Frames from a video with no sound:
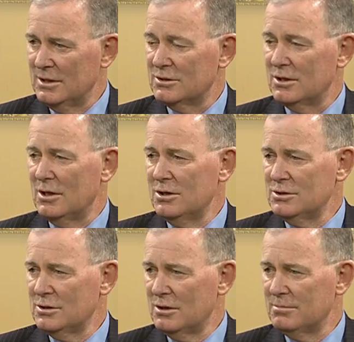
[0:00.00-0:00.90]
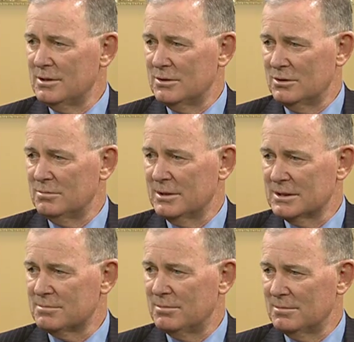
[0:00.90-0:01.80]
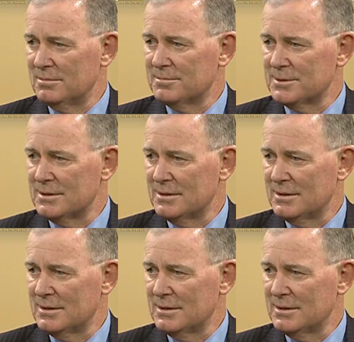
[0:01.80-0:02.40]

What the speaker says: So those are going to be the two biggest problems.